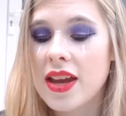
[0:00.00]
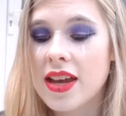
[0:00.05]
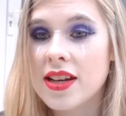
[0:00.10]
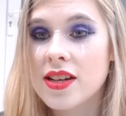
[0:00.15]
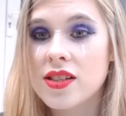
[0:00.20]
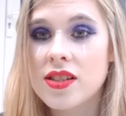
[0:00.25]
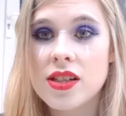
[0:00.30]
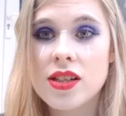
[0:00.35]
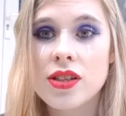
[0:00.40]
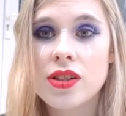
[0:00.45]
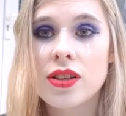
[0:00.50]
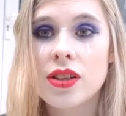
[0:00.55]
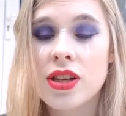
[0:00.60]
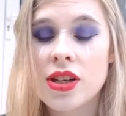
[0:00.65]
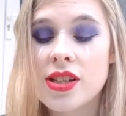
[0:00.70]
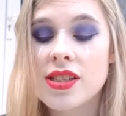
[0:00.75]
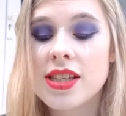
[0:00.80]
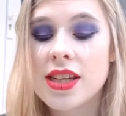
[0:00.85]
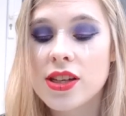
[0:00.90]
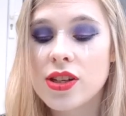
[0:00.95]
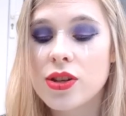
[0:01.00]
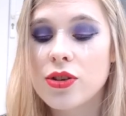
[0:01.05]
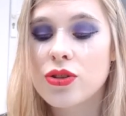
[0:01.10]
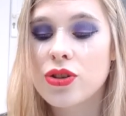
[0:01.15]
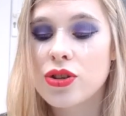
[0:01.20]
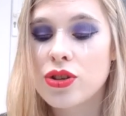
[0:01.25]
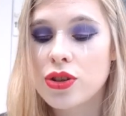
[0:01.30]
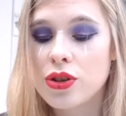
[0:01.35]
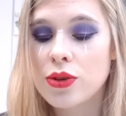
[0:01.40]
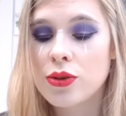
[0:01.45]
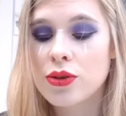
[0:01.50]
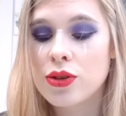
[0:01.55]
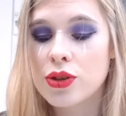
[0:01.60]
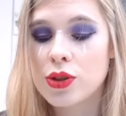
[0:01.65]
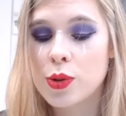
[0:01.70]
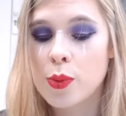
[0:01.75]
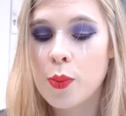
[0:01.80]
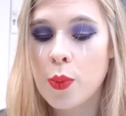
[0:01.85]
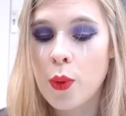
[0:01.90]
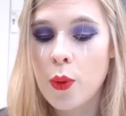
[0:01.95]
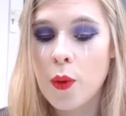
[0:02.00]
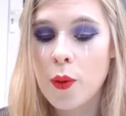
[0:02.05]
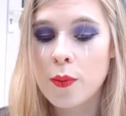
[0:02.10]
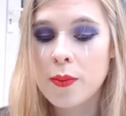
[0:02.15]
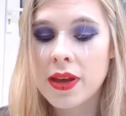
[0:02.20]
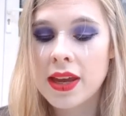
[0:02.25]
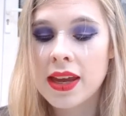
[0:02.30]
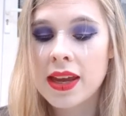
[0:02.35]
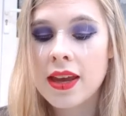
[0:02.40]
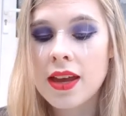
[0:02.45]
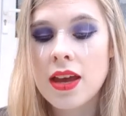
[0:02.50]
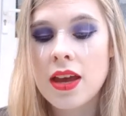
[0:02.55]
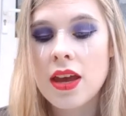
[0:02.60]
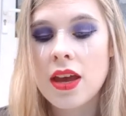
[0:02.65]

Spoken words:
continue to do to support me.